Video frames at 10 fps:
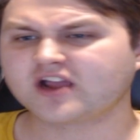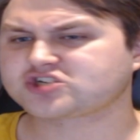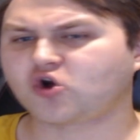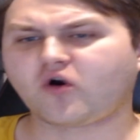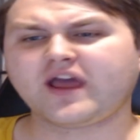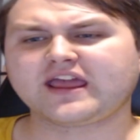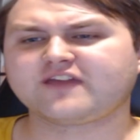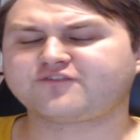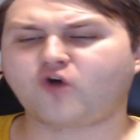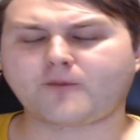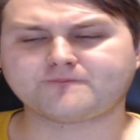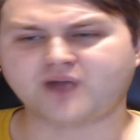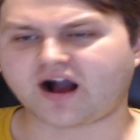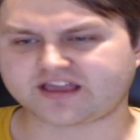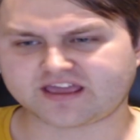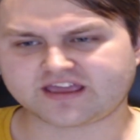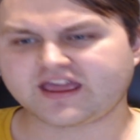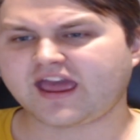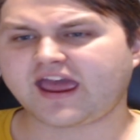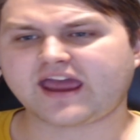Sure, he fought Buggy,